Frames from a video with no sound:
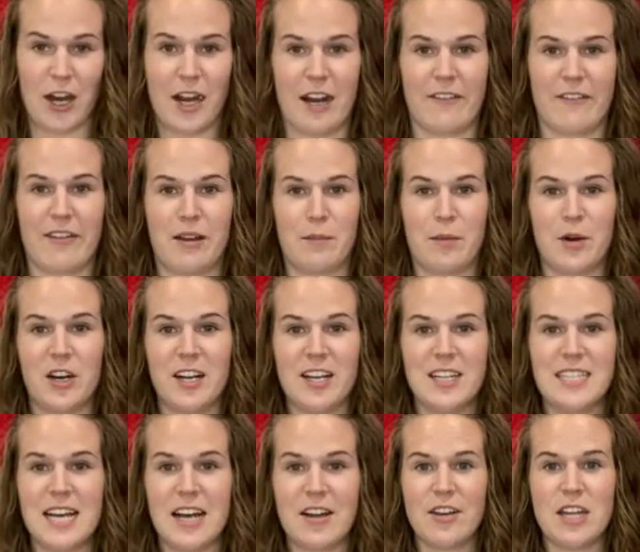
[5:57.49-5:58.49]
And if I put it
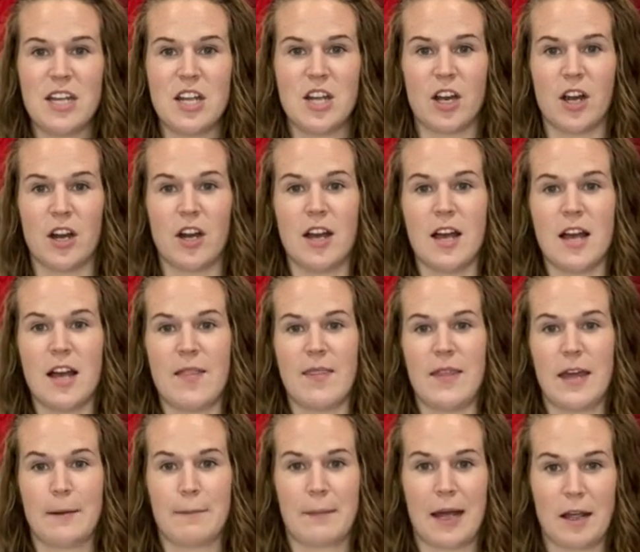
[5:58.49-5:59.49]
down here,
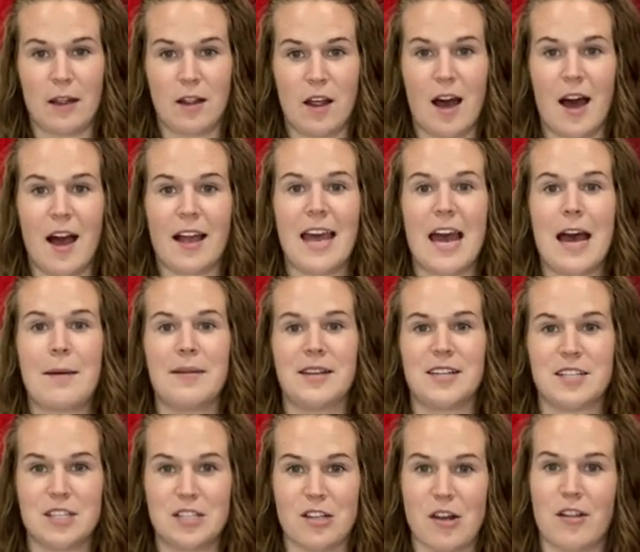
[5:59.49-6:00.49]
then my log cabin
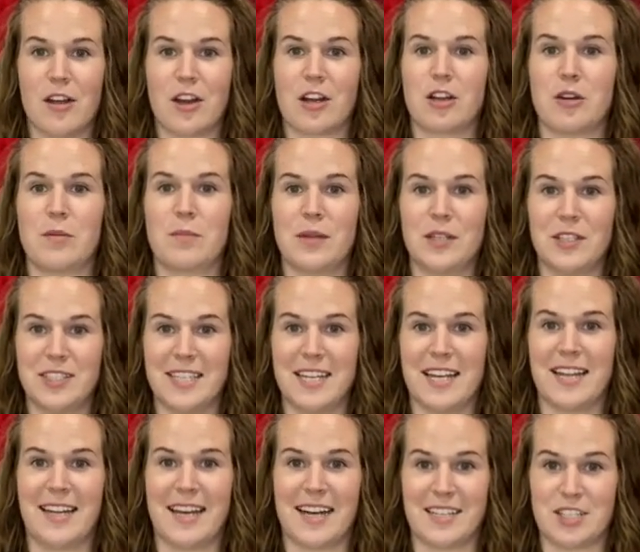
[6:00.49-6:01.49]
is no longer building
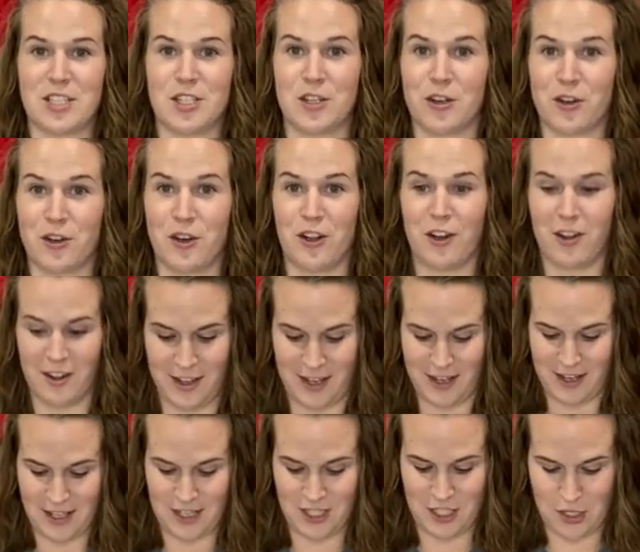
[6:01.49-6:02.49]
in that circle.
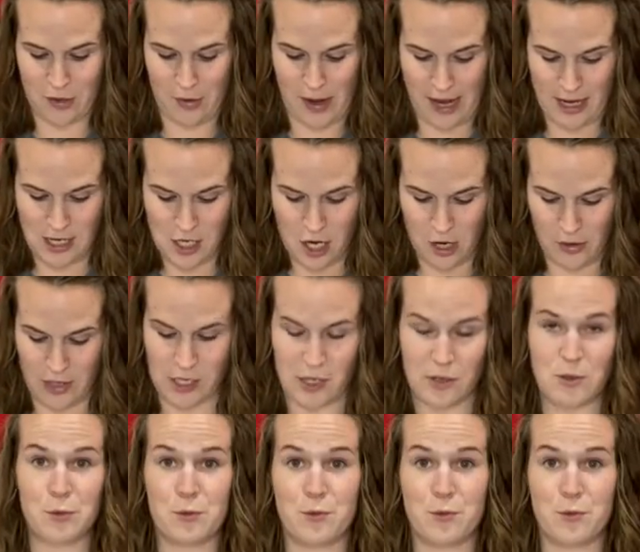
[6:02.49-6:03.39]
And so I know it goes